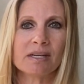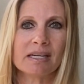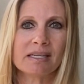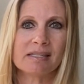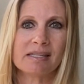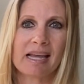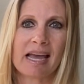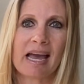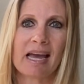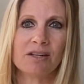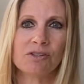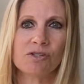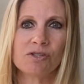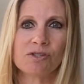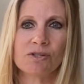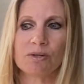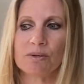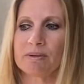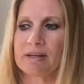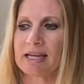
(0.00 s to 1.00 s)
attached
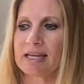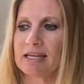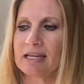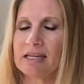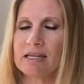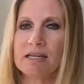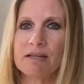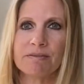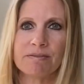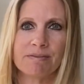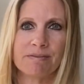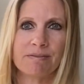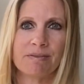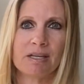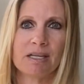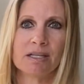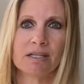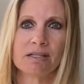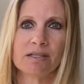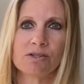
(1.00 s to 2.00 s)
to, like any
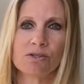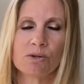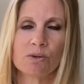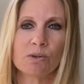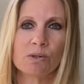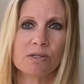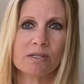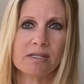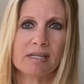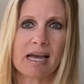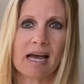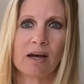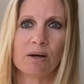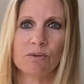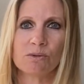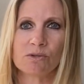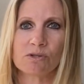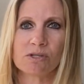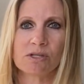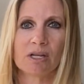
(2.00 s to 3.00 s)
fears or
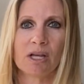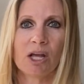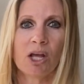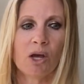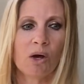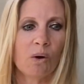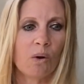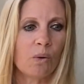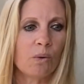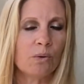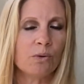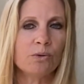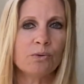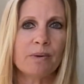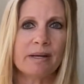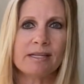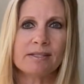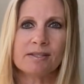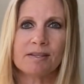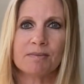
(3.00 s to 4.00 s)
doubts, old
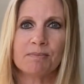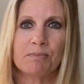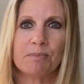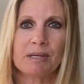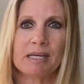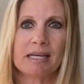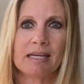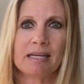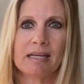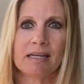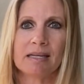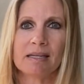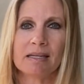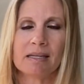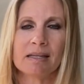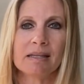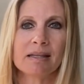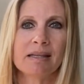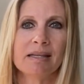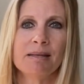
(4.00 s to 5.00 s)
ways of being,
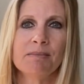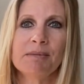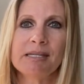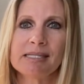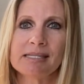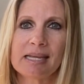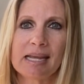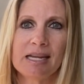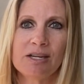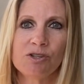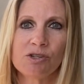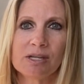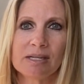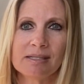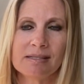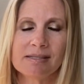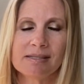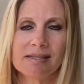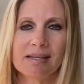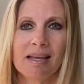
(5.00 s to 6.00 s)

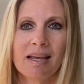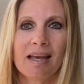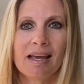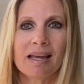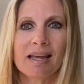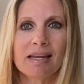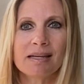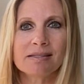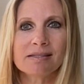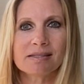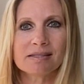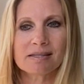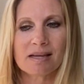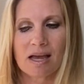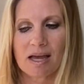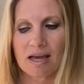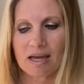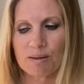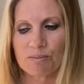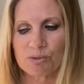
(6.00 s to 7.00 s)
limitations, it's
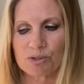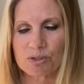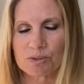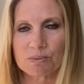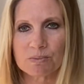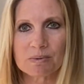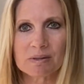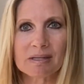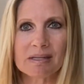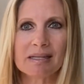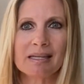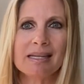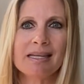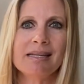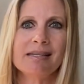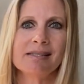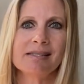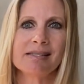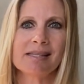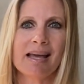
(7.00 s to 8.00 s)
time to
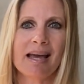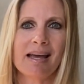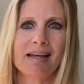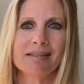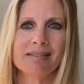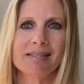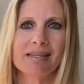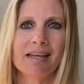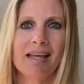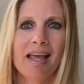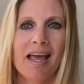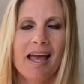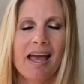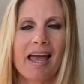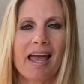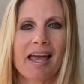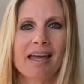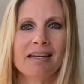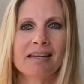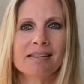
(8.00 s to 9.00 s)
release that.
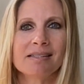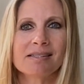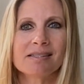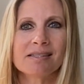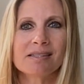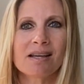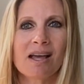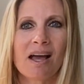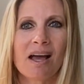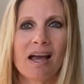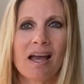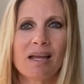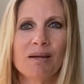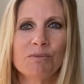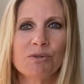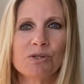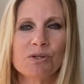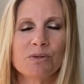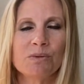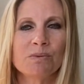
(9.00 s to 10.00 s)
And it's
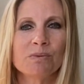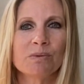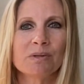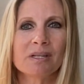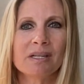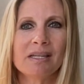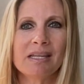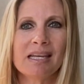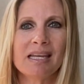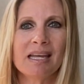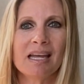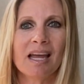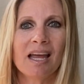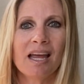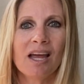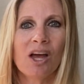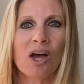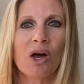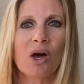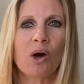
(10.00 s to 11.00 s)
time to really
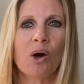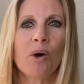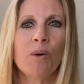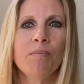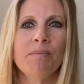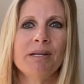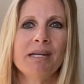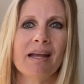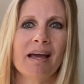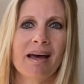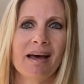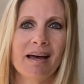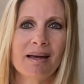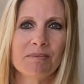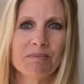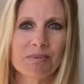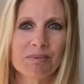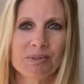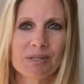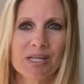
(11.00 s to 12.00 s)
open
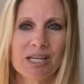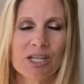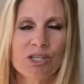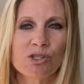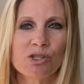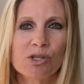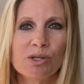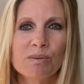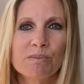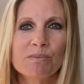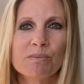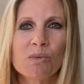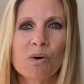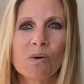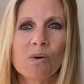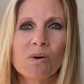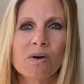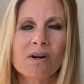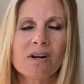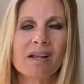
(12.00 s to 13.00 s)
up to
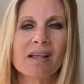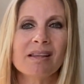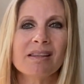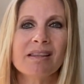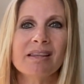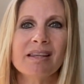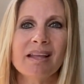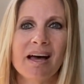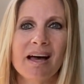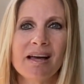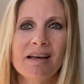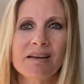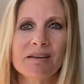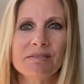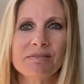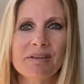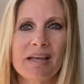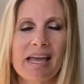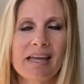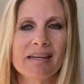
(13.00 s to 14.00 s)
more
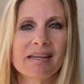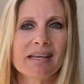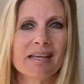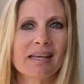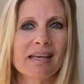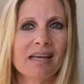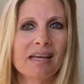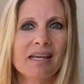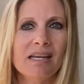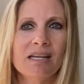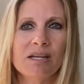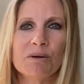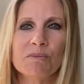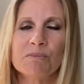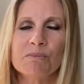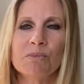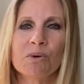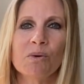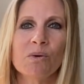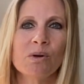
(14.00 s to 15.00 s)
love, and again,
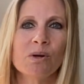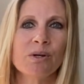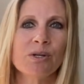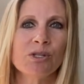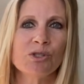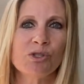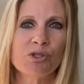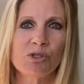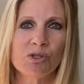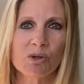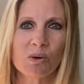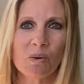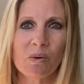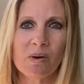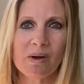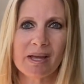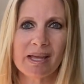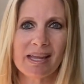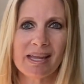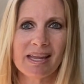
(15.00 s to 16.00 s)
more
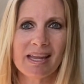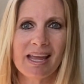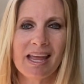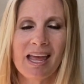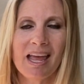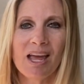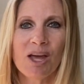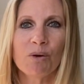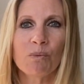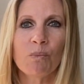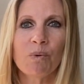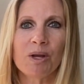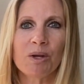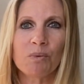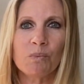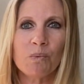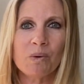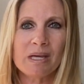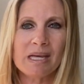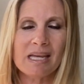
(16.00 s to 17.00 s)
joy.
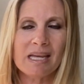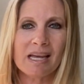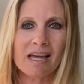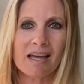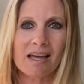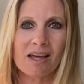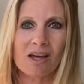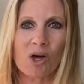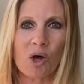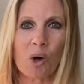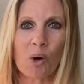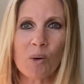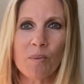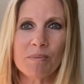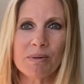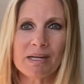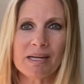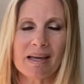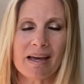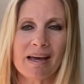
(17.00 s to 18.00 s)
When we
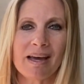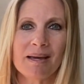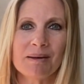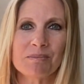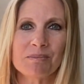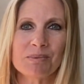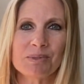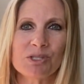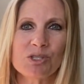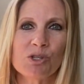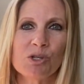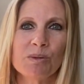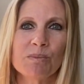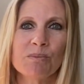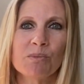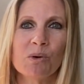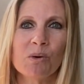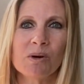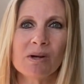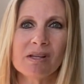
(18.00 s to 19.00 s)
open up to
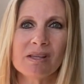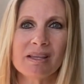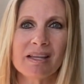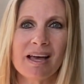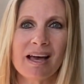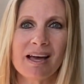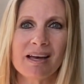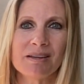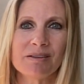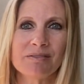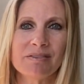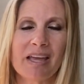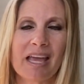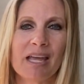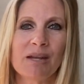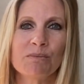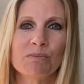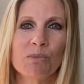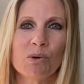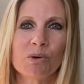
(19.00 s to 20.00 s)
more love
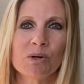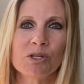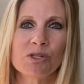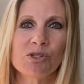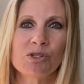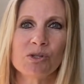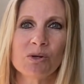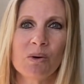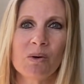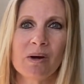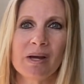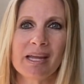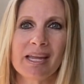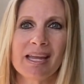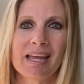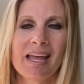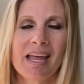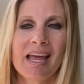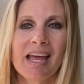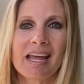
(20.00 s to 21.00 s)
and more joy,
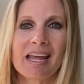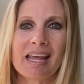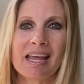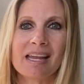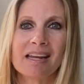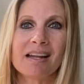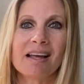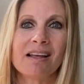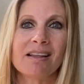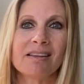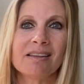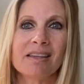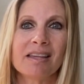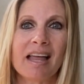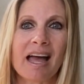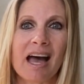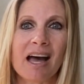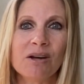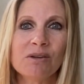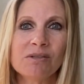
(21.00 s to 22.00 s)
it
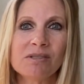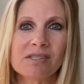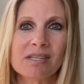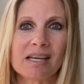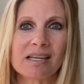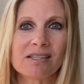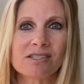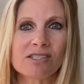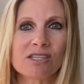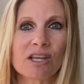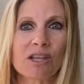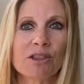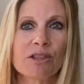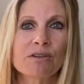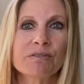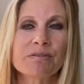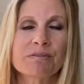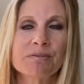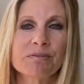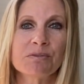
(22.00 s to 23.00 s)
allows us the
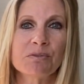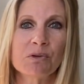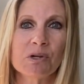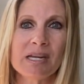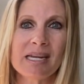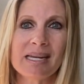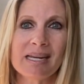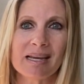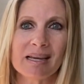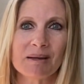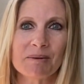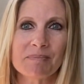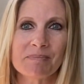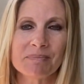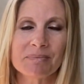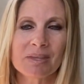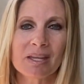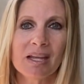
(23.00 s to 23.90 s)
freedom,